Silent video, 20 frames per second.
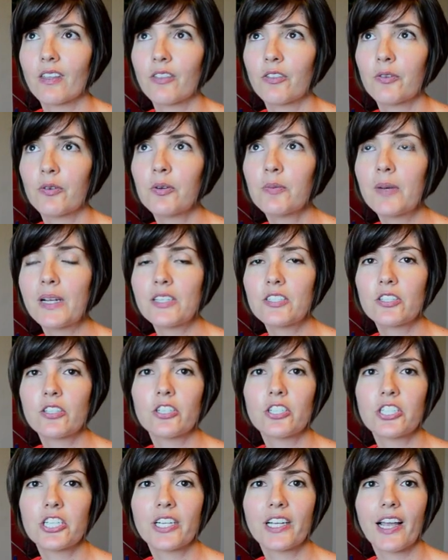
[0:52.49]
Through my
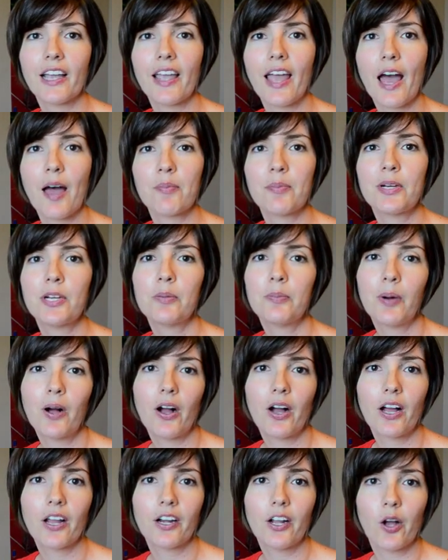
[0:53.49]
searching, I happened
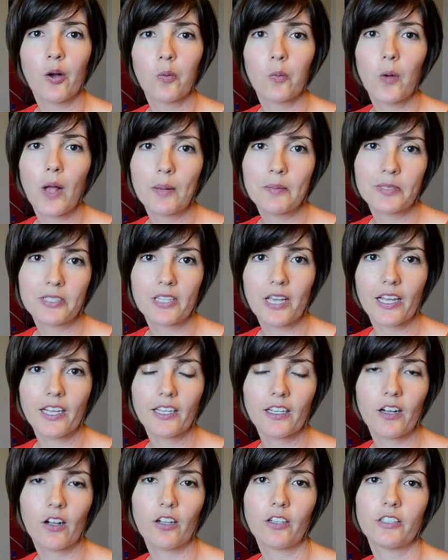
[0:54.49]
upon a
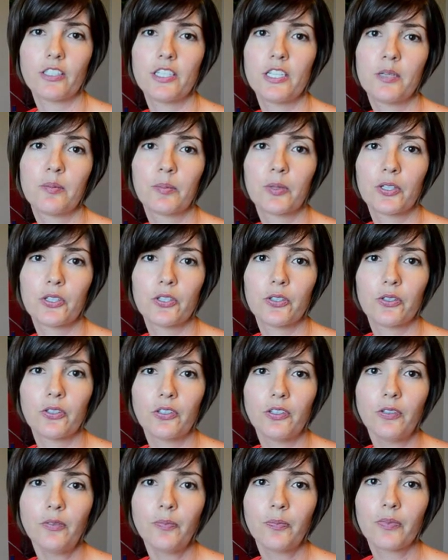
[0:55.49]
website called
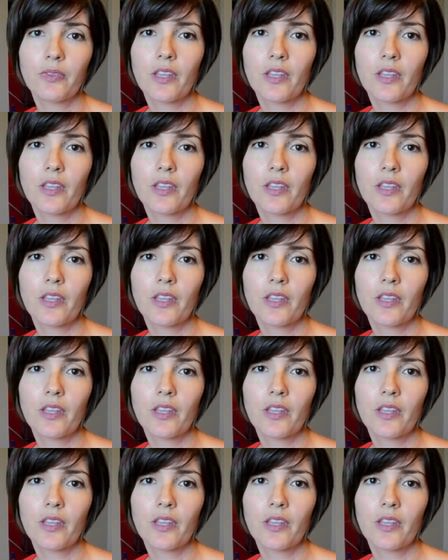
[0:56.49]
Timberdoodle.